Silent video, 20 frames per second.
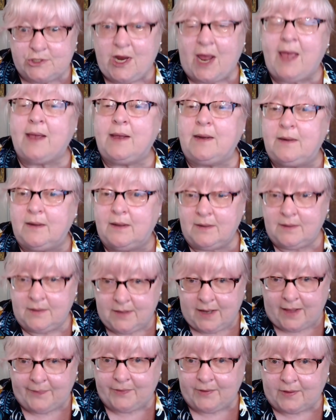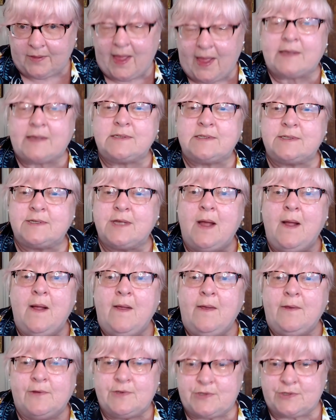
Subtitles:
jade nonetheless.